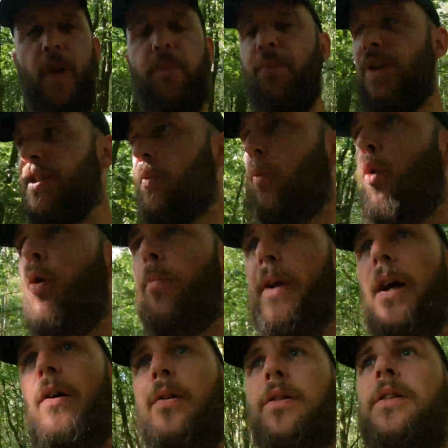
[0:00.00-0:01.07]
Pretty warm
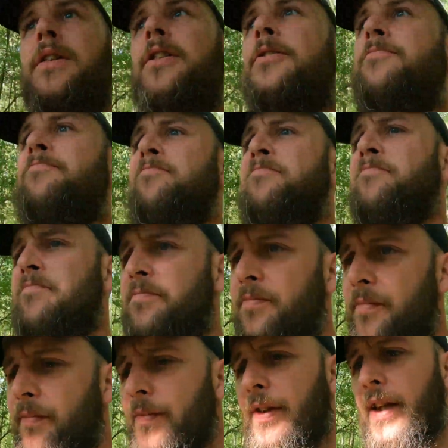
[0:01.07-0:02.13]
now.
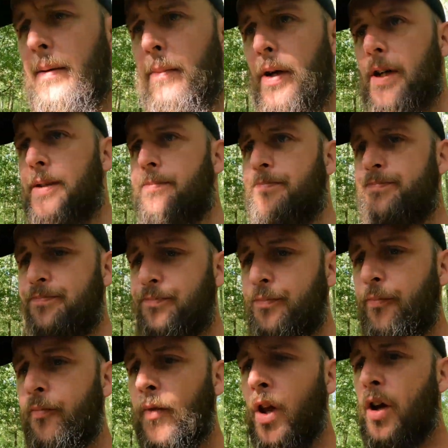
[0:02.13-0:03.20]
Never mind.
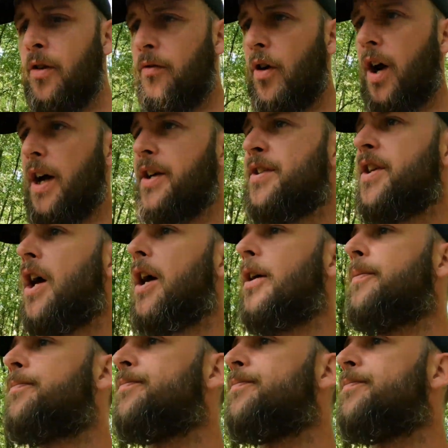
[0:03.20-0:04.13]
Right, so